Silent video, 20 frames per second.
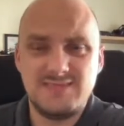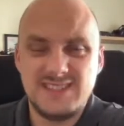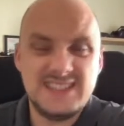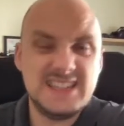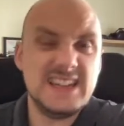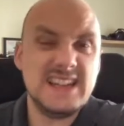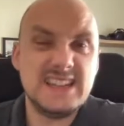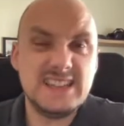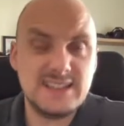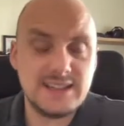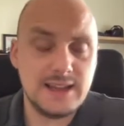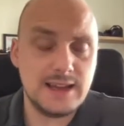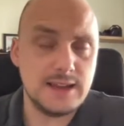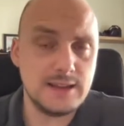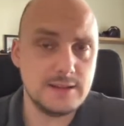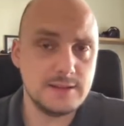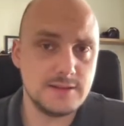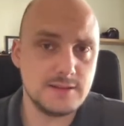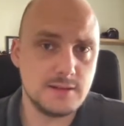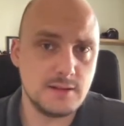did
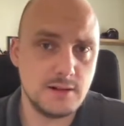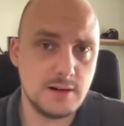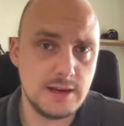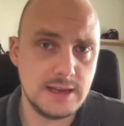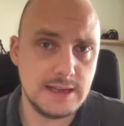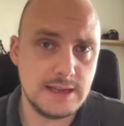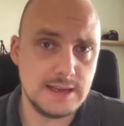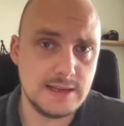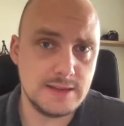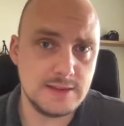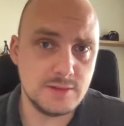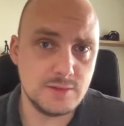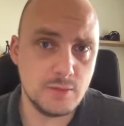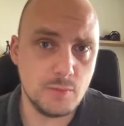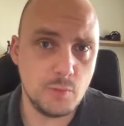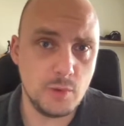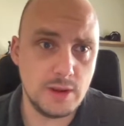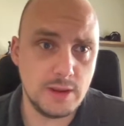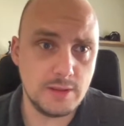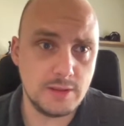at the start is
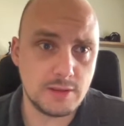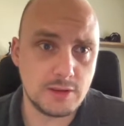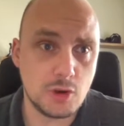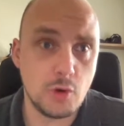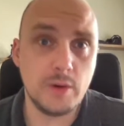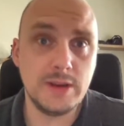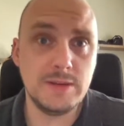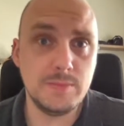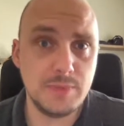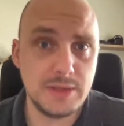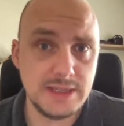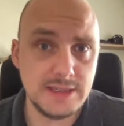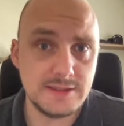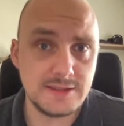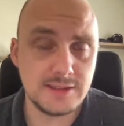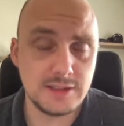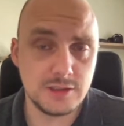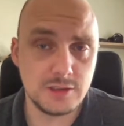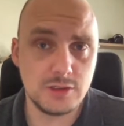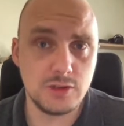with
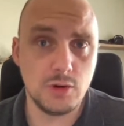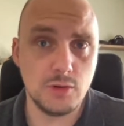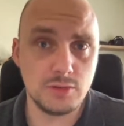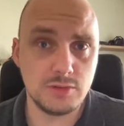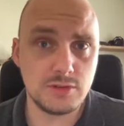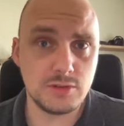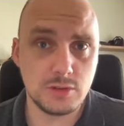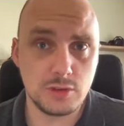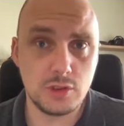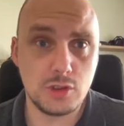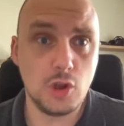Coinbase dot